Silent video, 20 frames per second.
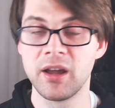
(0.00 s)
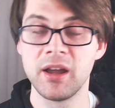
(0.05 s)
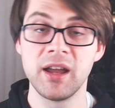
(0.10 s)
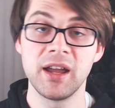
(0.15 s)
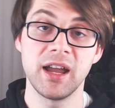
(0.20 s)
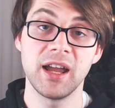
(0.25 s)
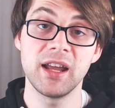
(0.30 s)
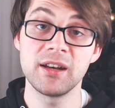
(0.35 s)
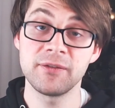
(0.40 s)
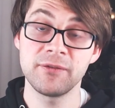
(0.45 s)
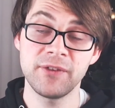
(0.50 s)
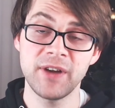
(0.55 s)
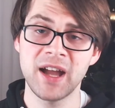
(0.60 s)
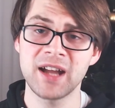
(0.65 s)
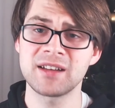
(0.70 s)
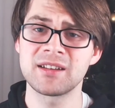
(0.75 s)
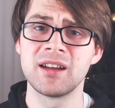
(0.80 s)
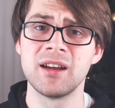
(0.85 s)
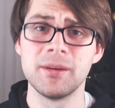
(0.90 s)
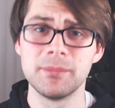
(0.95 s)
And in fact,
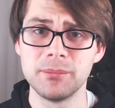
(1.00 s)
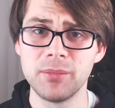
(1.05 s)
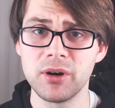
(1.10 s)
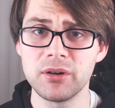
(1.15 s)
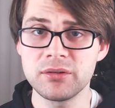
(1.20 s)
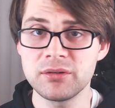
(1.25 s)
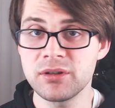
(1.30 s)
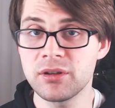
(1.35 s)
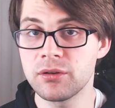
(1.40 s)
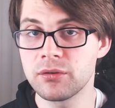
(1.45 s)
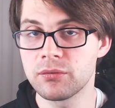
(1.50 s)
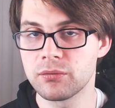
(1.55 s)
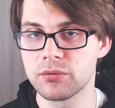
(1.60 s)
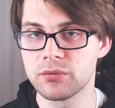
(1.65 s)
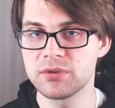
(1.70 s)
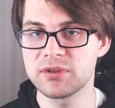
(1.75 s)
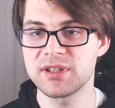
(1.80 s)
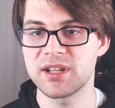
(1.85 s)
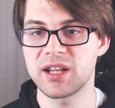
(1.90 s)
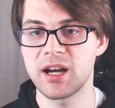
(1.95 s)
most of the rules
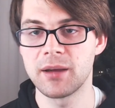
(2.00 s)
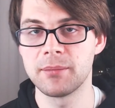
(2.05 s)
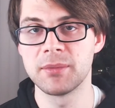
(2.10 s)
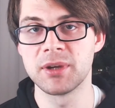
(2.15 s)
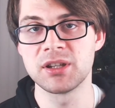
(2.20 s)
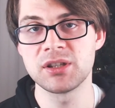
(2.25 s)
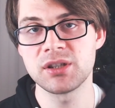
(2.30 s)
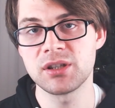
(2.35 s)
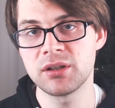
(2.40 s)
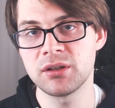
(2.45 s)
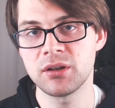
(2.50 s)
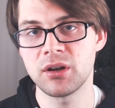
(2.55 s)
that I mentioned